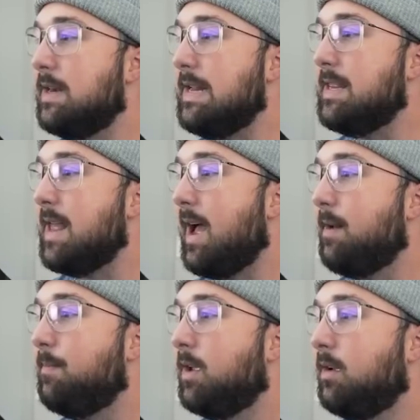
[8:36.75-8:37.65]
need
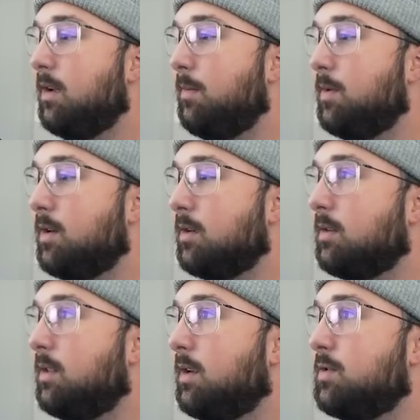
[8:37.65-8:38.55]
that. I'm going to
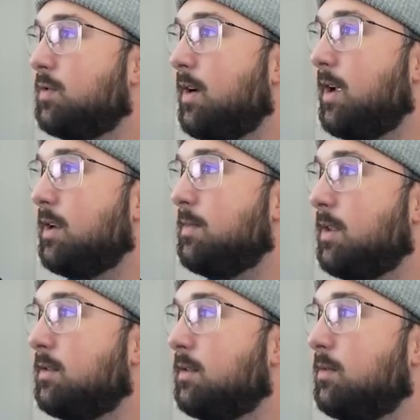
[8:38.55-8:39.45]
click and drag and
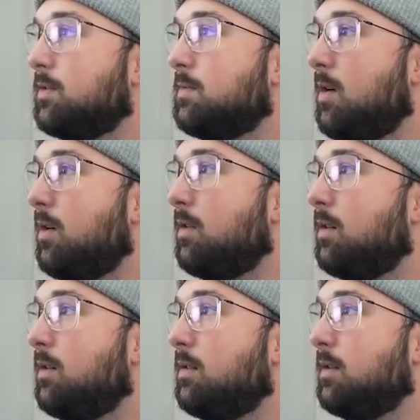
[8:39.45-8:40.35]
make this a little
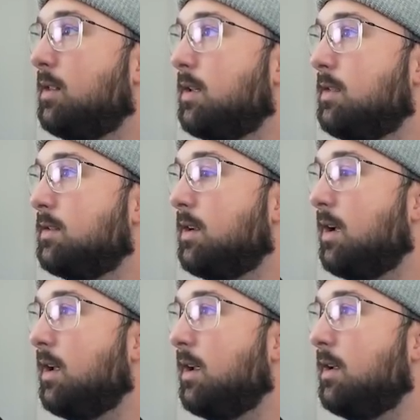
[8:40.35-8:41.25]
smaller, click this
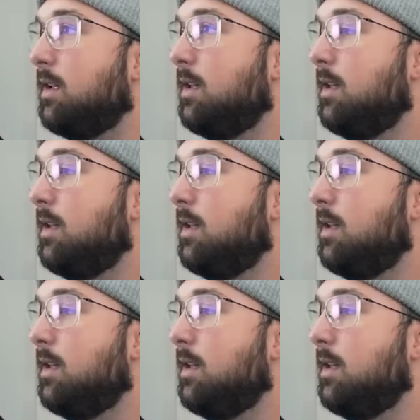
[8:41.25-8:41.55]
guy,